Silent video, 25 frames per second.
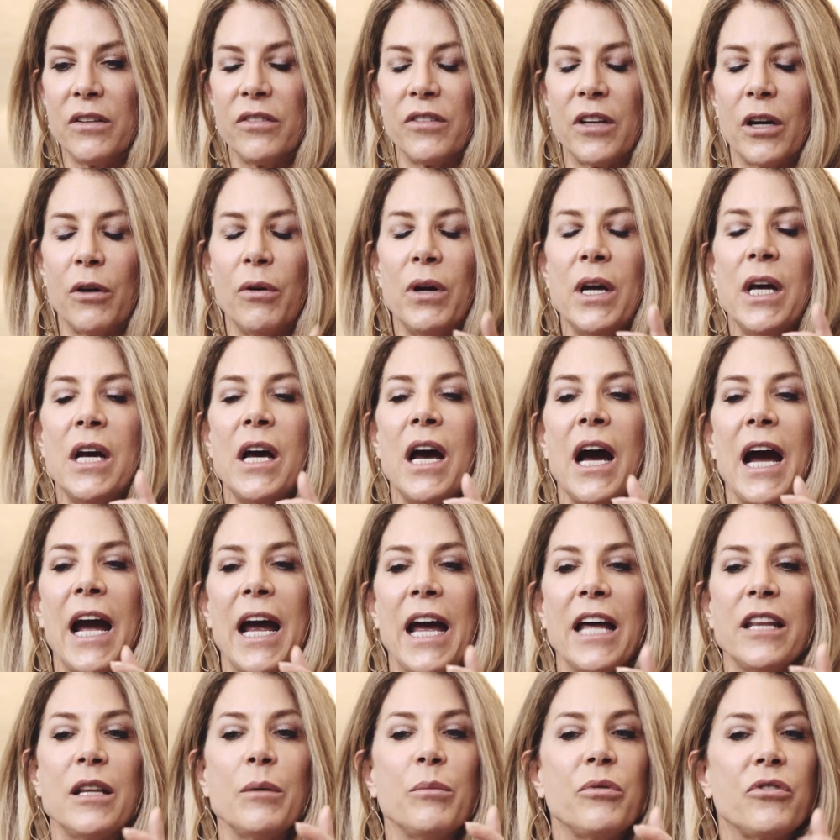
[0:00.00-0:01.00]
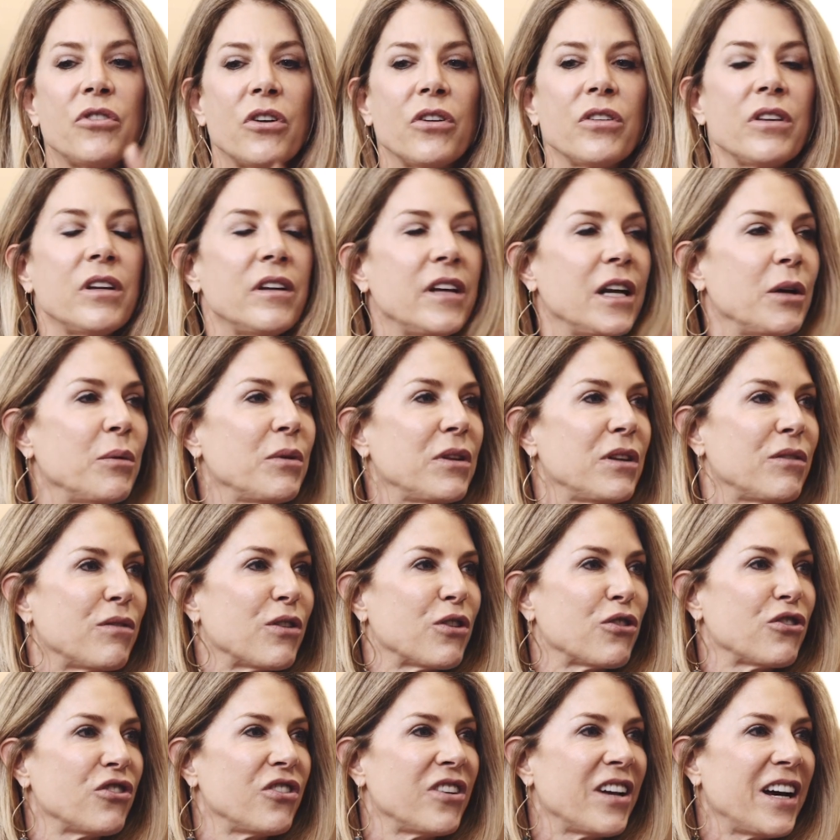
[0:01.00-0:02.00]
So I had them start the day with the
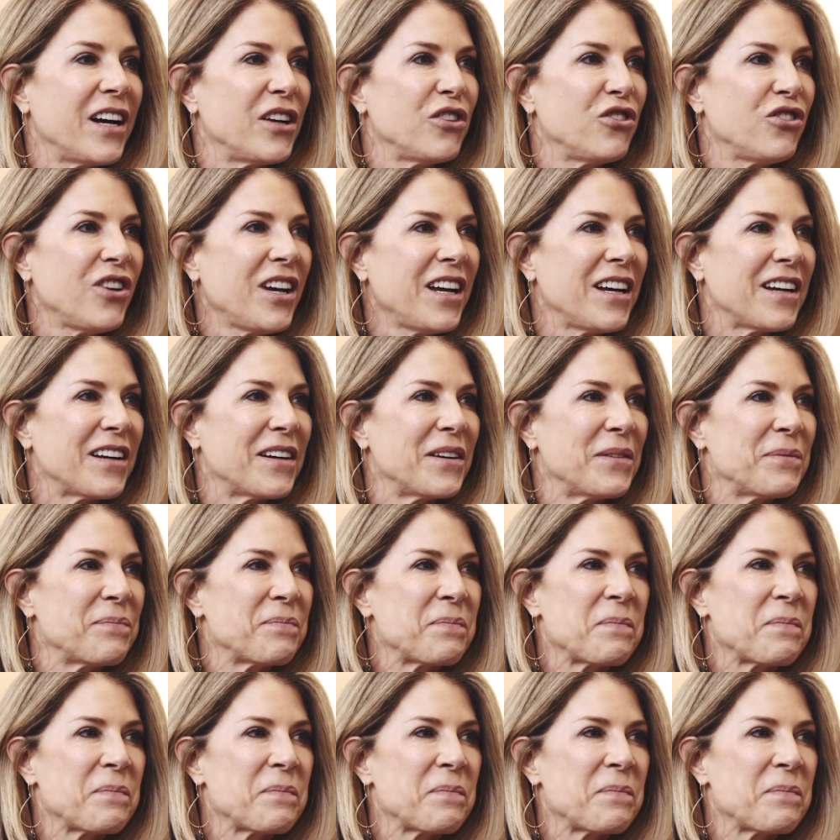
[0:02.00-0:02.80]
Virgin Diet Shake.